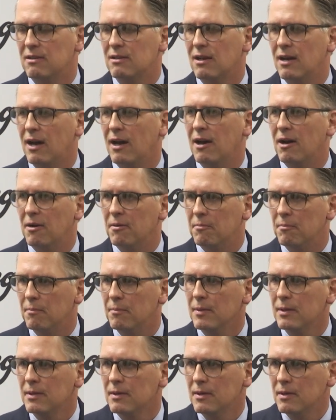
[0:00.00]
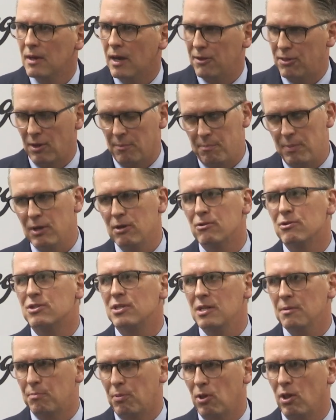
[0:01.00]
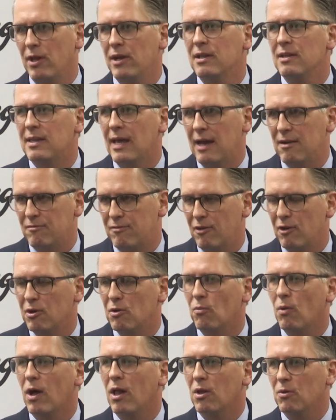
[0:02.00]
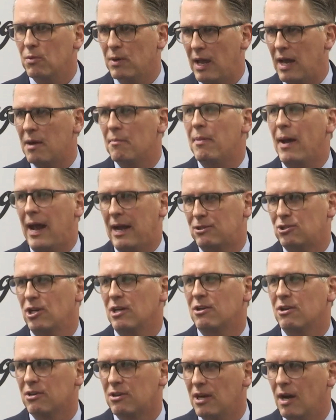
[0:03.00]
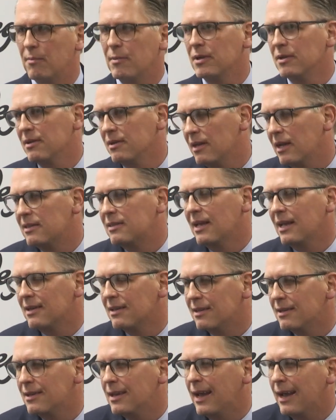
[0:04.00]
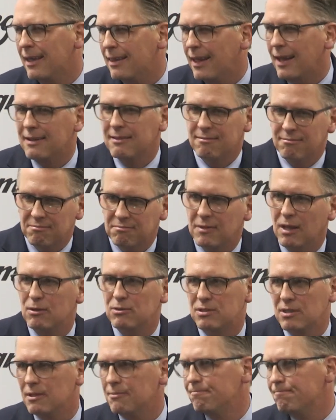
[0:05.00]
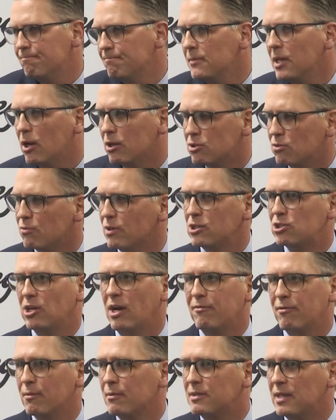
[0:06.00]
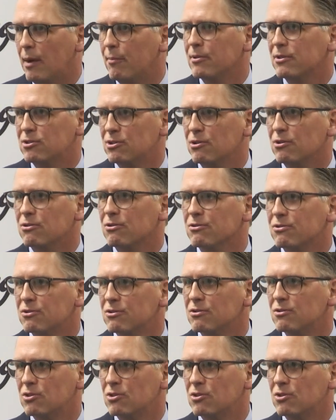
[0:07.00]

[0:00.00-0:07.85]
Um, I thought Beersy played that very well, and we had a back checker coming, and at the end of the day, that, that was a, you know, it's a wrist shot from the top of the circles.